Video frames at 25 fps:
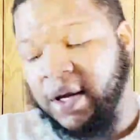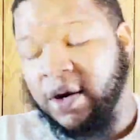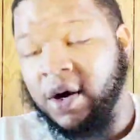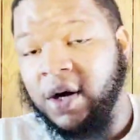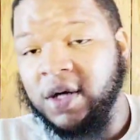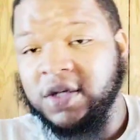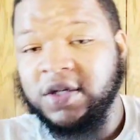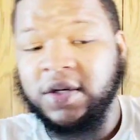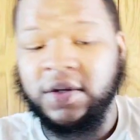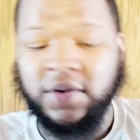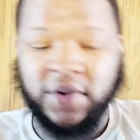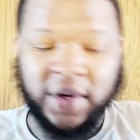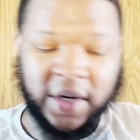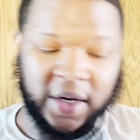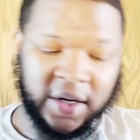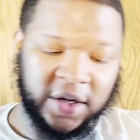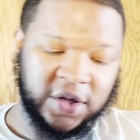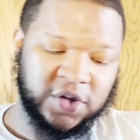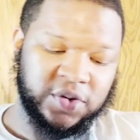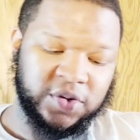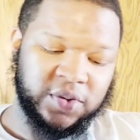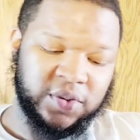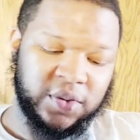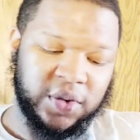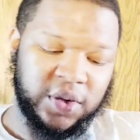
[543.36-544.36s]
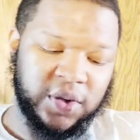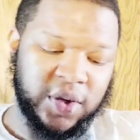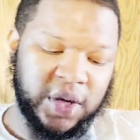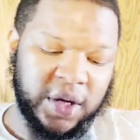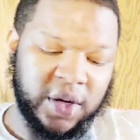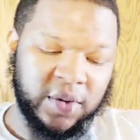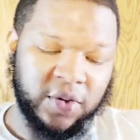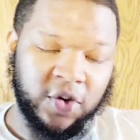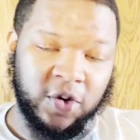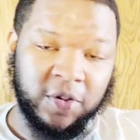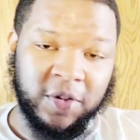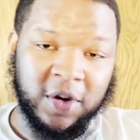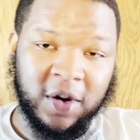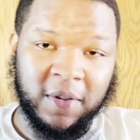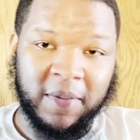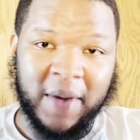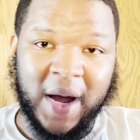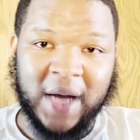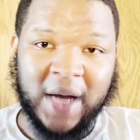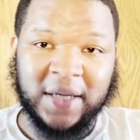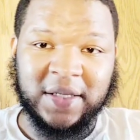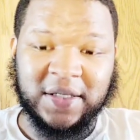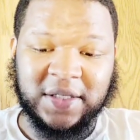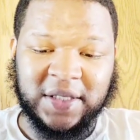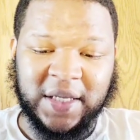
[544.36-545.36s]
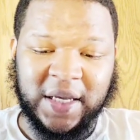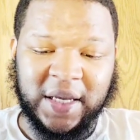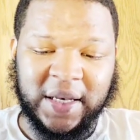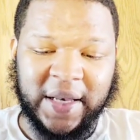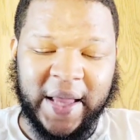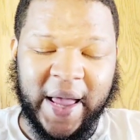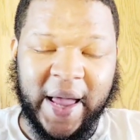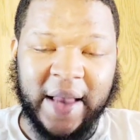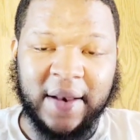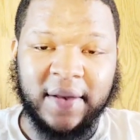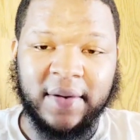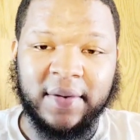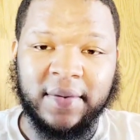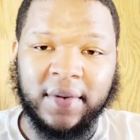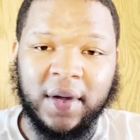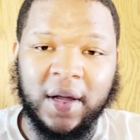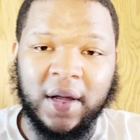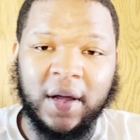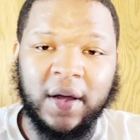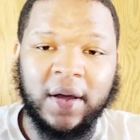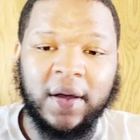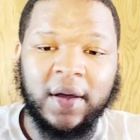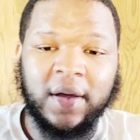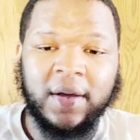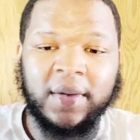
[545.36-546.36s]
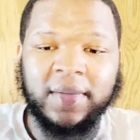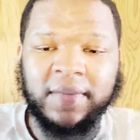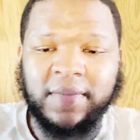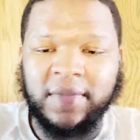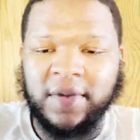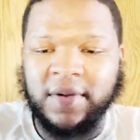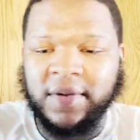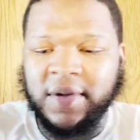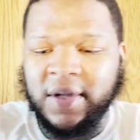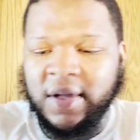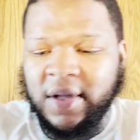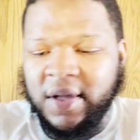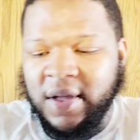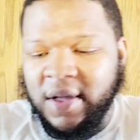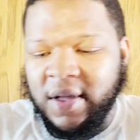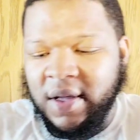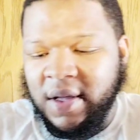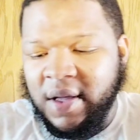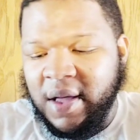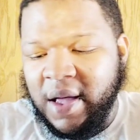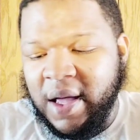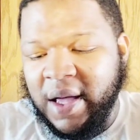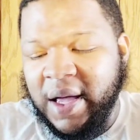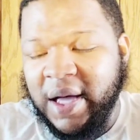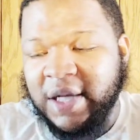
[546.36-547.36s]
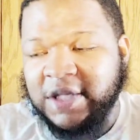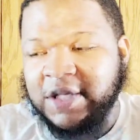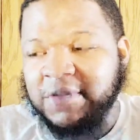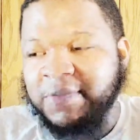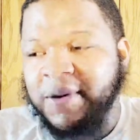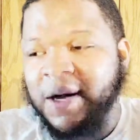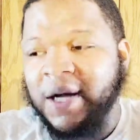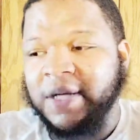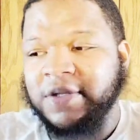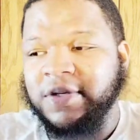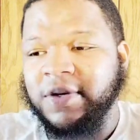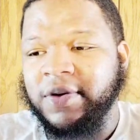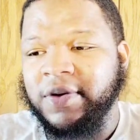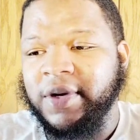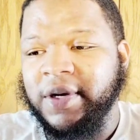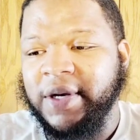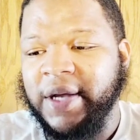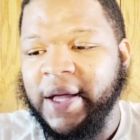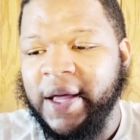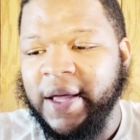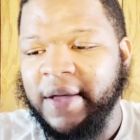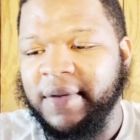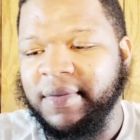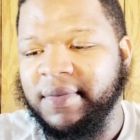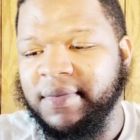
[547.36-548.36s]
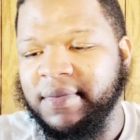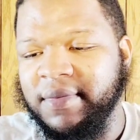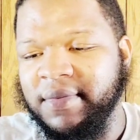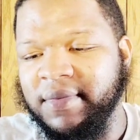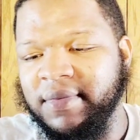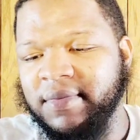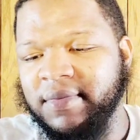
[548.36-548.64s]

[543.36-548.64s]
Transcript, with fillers: And also, you hear this, you hear a rumor on boxing scene that um, I got Sapato today.